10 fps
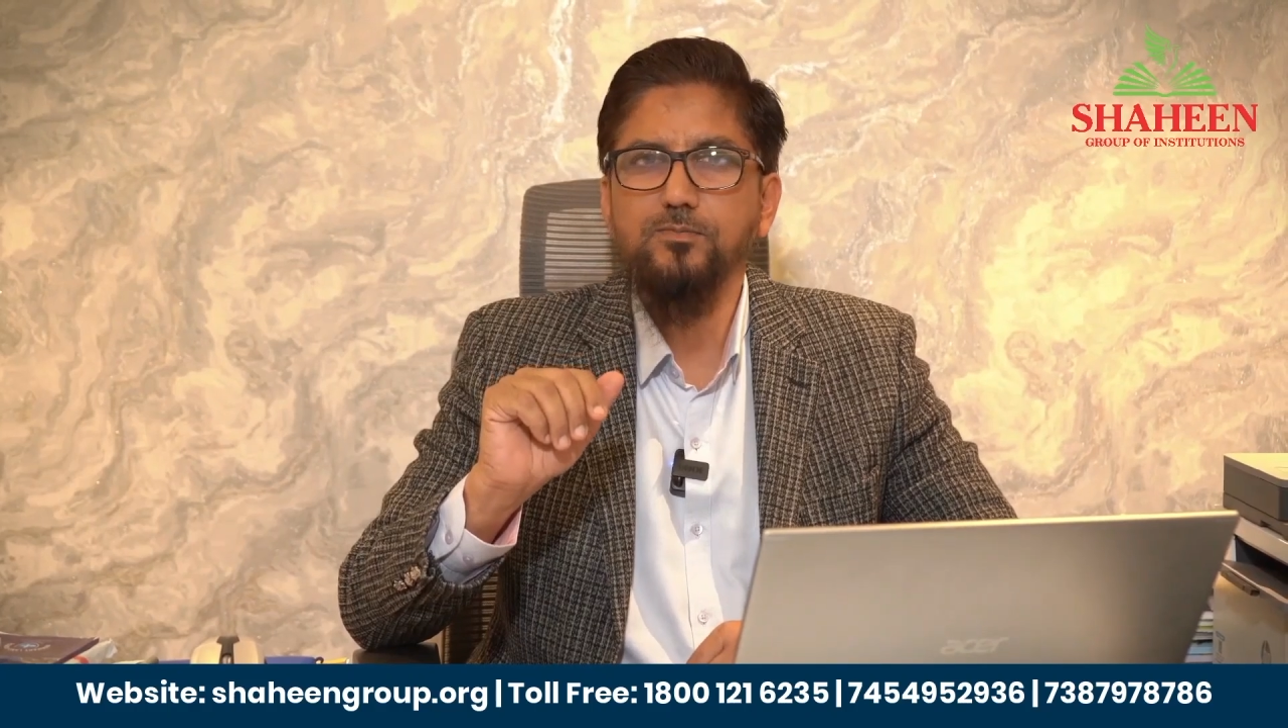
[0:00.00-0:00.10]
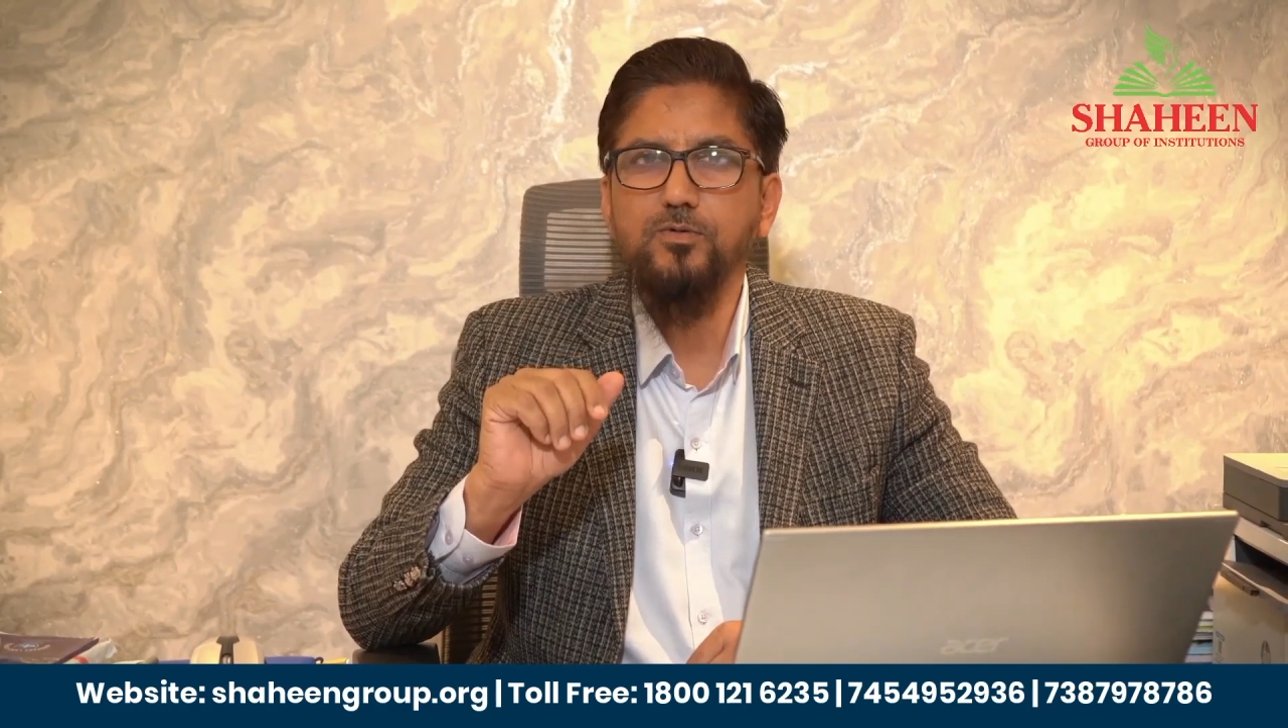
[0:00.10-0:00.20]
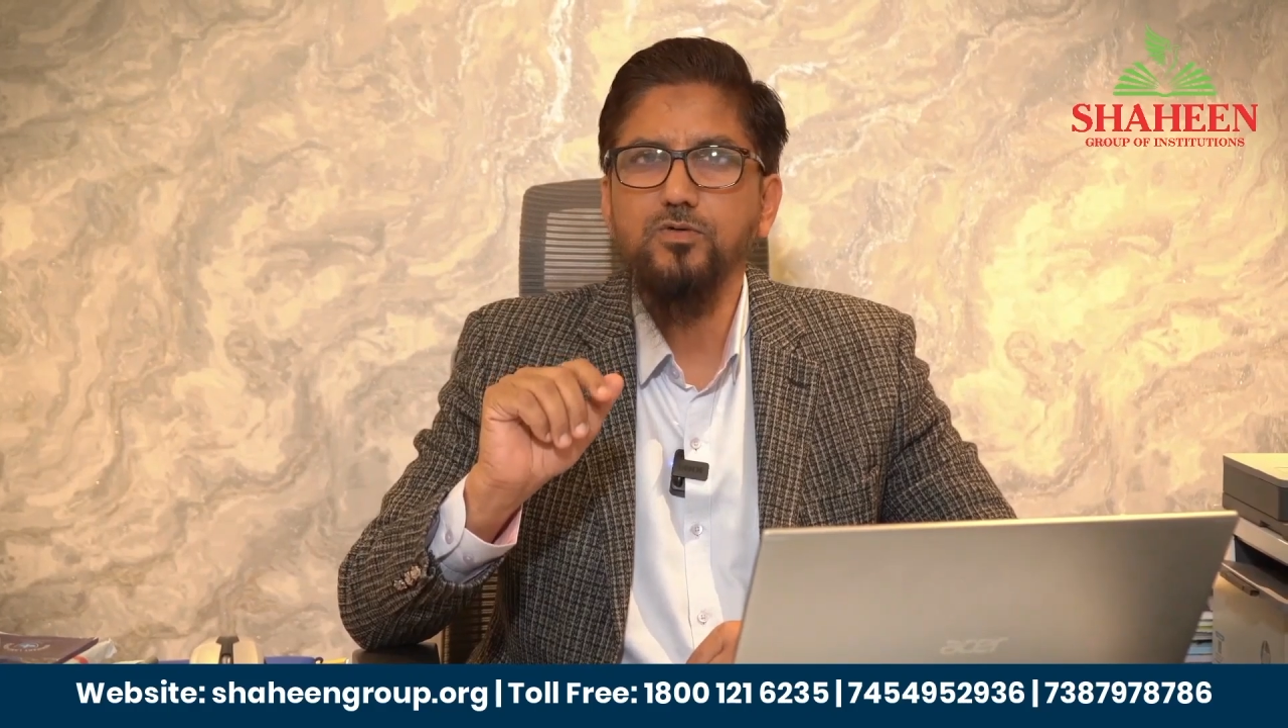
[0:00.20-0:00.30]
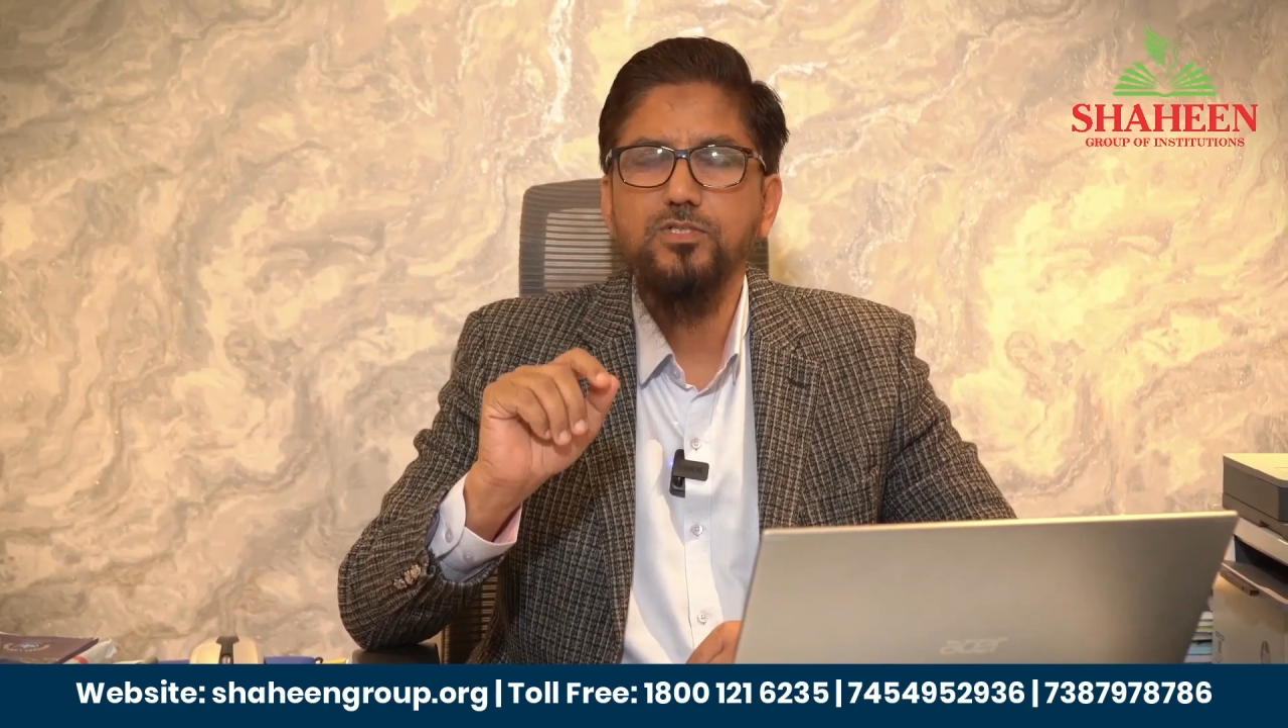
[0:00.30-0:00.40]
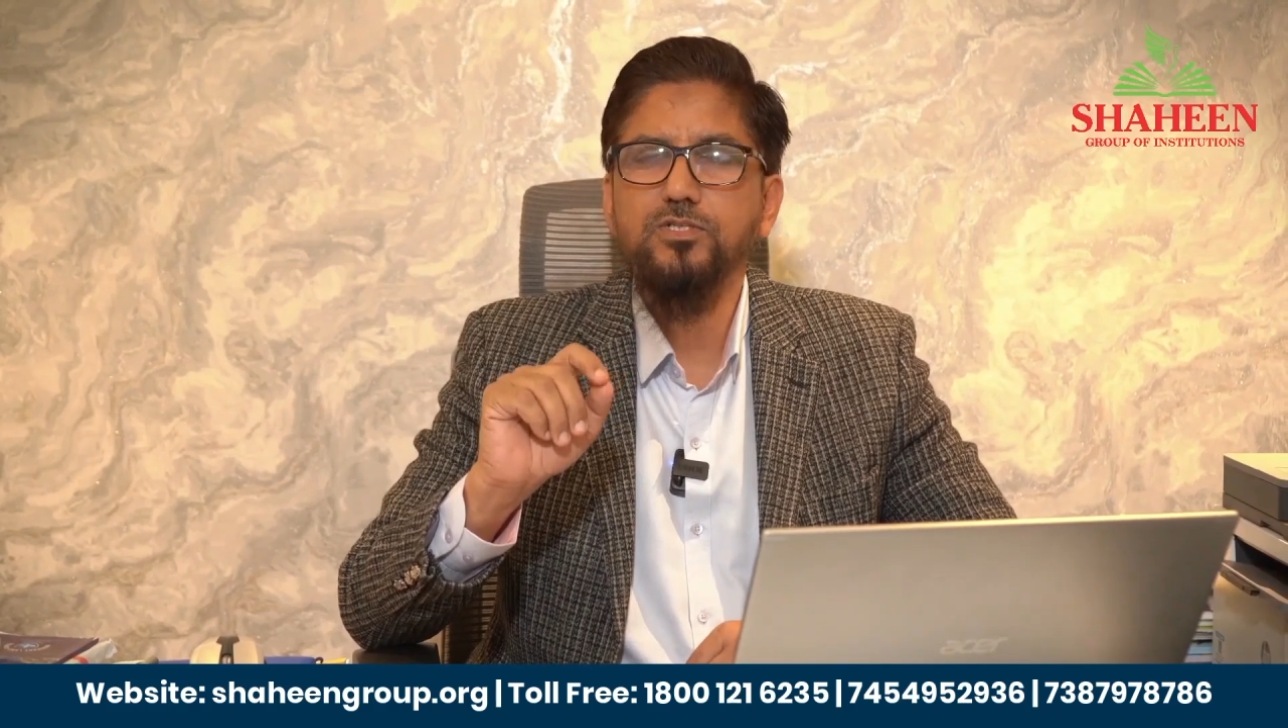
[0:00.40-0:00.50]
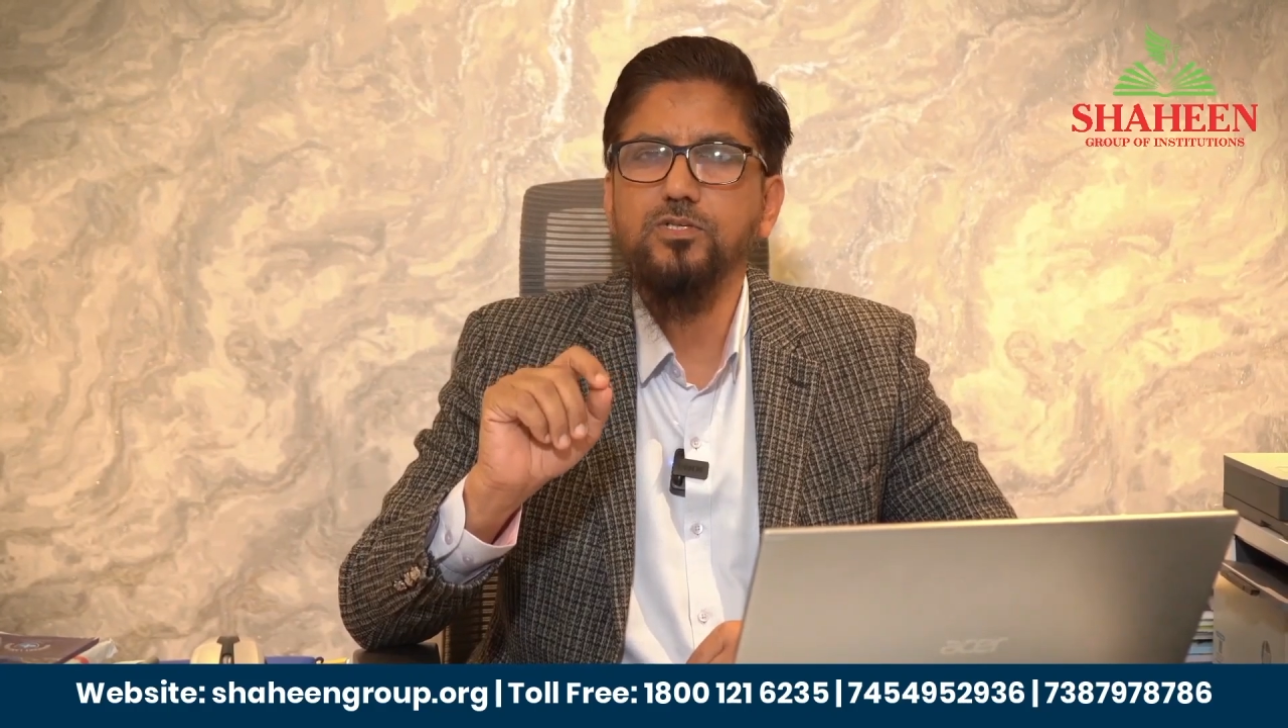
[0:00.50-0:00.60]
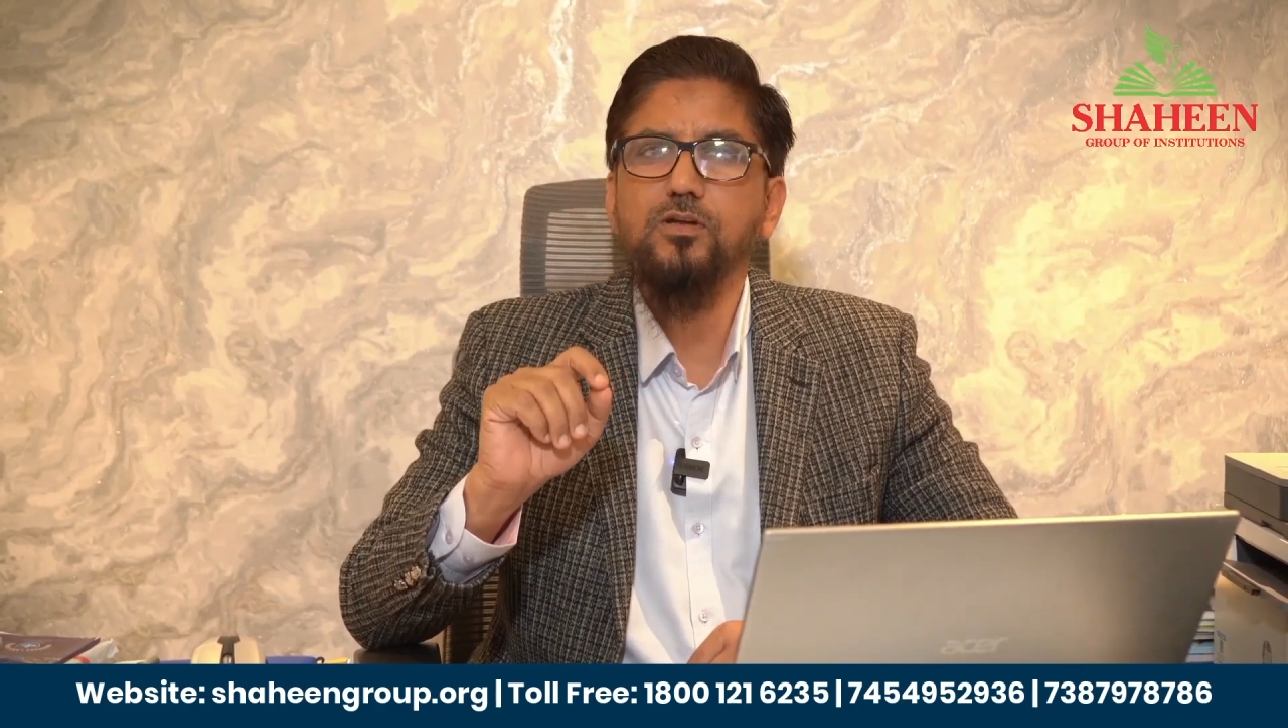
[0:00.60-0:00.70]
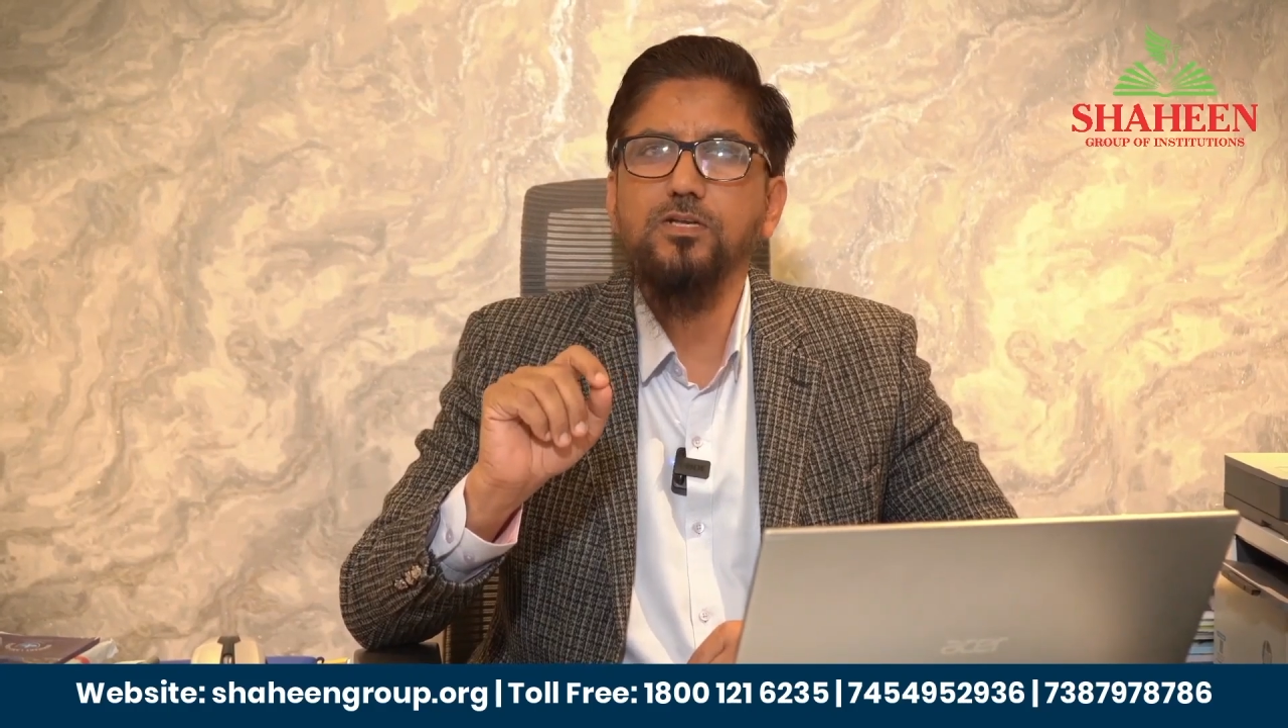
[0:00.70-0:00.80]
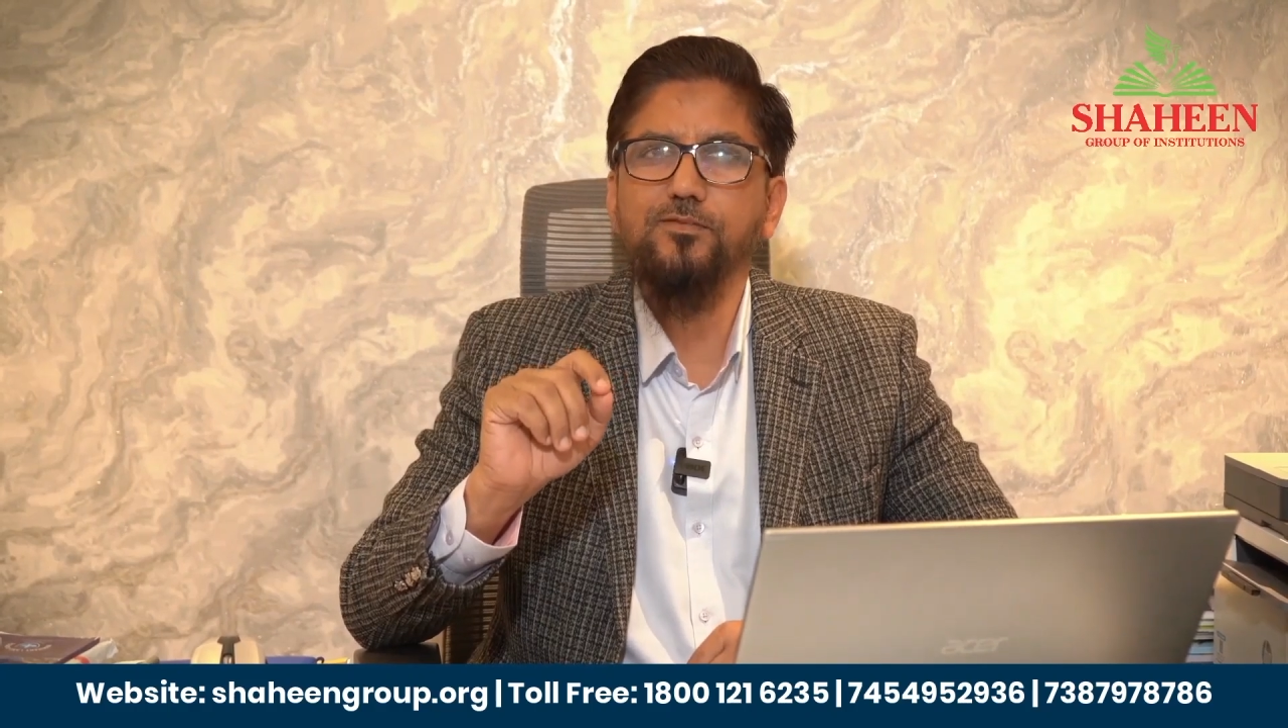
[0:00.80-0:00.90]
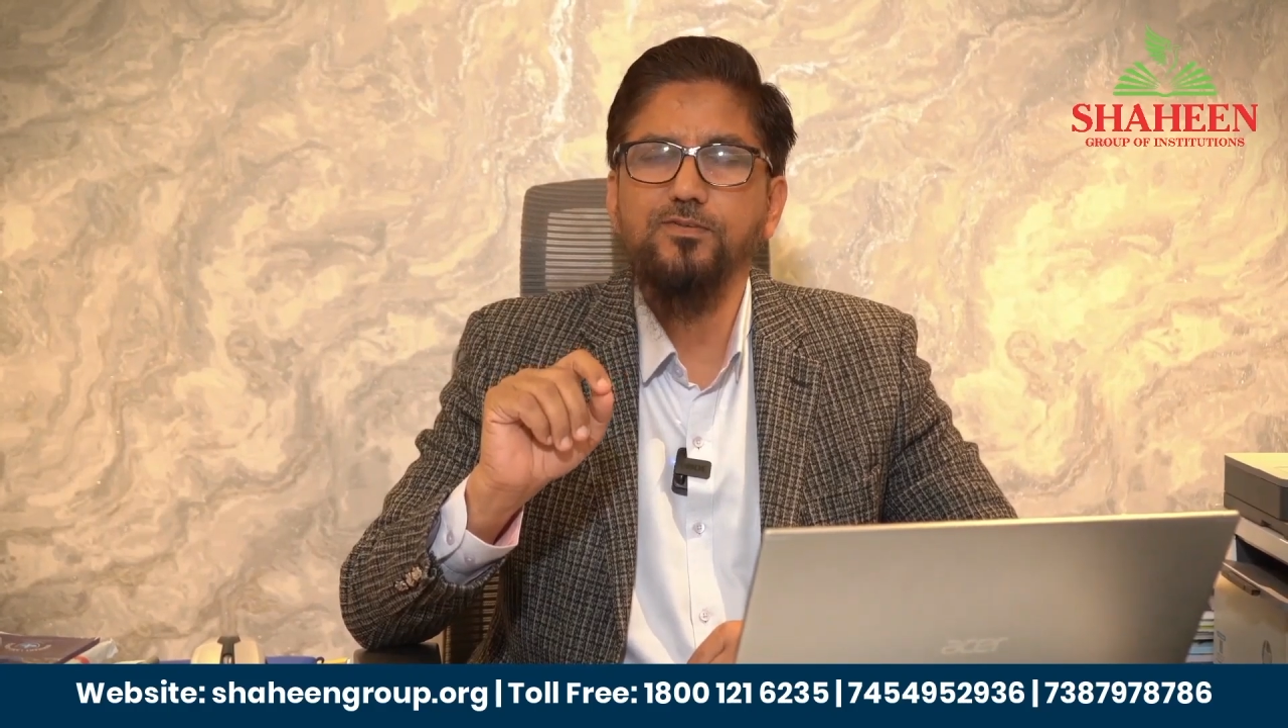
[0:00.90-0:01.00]
most
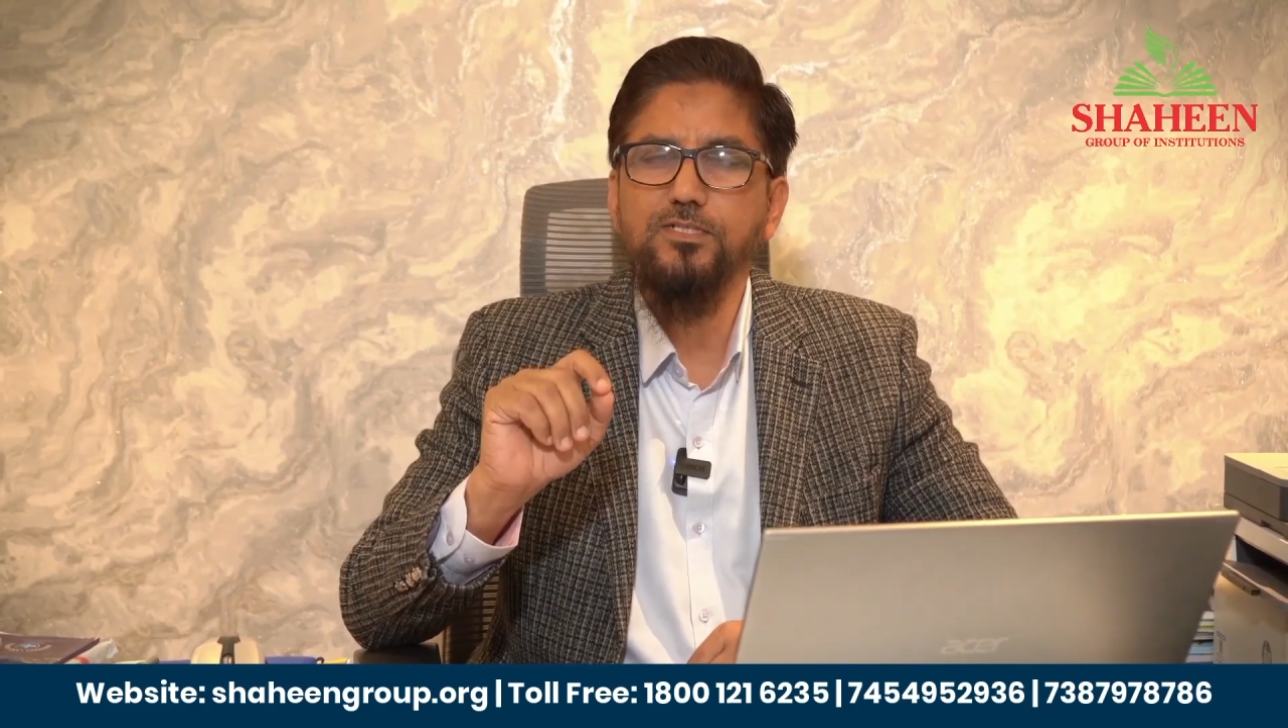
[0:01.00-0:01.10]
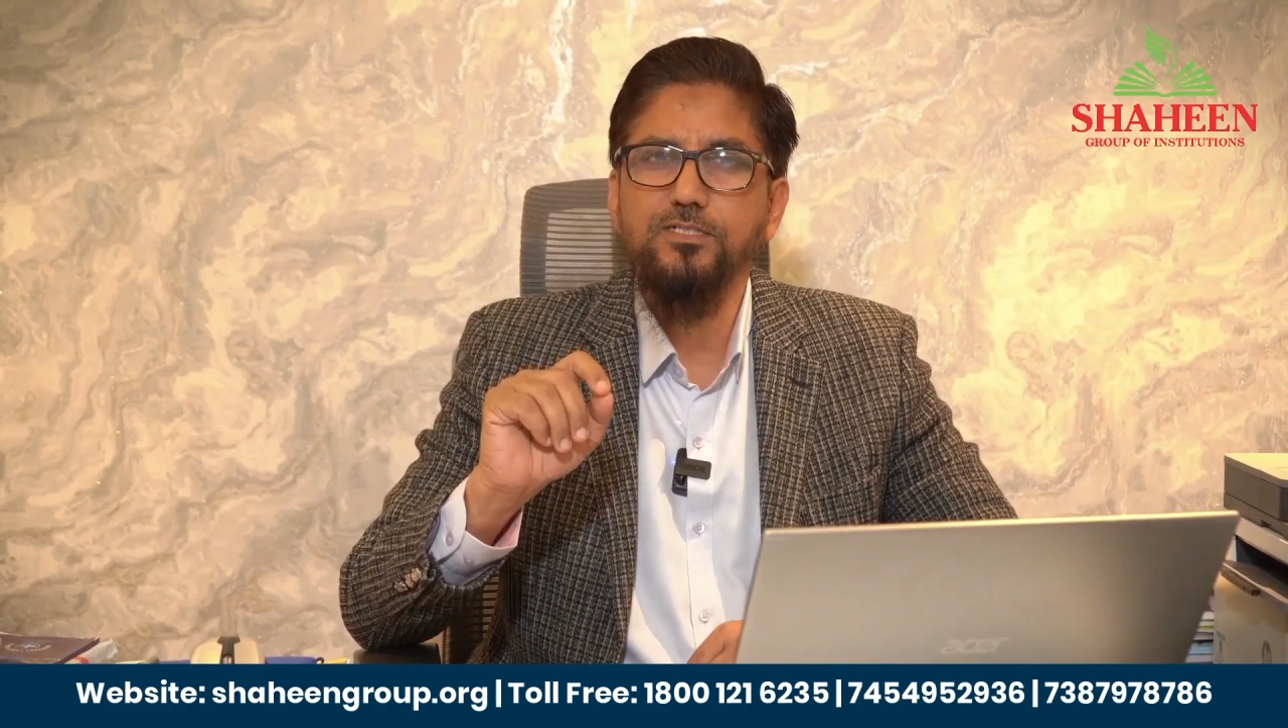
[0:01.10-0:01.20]
sought-after